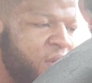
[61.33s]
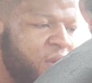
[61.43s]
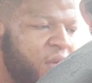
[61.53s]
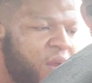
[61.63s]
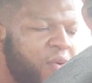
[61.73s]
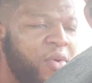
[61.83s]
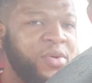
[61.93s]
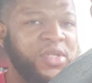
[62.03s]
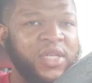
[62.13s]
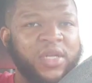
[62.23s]
in,
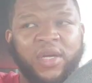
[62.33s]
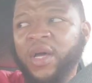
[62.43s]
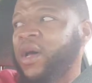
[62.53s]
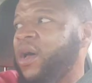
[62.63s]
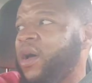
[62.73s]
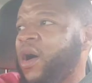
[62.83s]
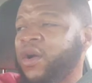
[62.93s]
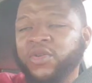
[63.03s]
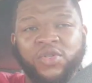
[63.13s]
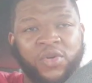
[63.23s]
Arnold
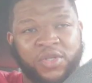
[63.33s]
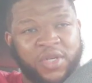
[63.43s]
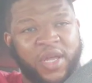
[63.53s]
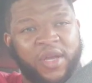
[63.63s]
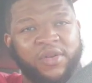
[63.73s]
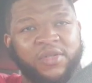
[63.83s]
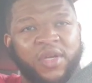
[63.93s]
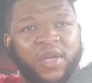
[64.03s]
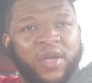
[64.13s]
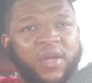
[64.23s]
Schwarzenegger's
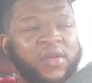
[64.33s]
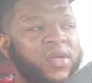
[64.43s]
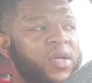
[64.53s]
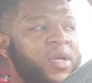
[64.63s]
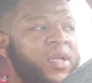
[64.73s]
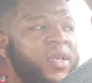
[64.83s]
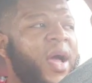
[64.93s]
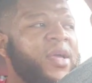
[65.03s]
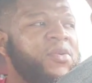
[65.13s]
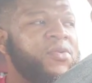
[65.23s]

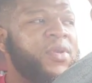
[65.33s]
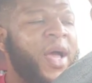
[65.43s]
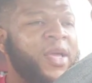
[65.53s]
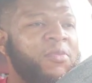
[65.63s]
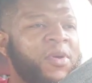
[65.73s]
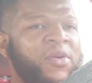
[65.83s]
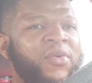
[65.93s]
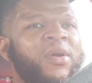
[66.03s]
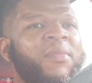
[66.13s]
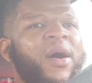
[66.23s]

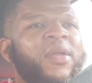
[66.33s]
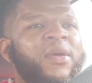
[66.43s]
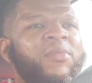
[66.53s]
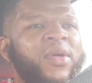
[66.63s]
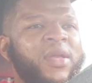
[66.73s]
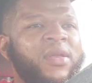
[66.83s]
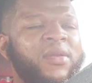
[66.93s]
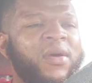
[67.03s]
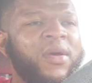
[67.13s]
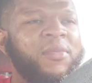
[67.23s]
documentary about him
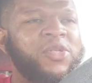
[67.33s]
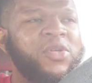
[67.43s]
winning Mr.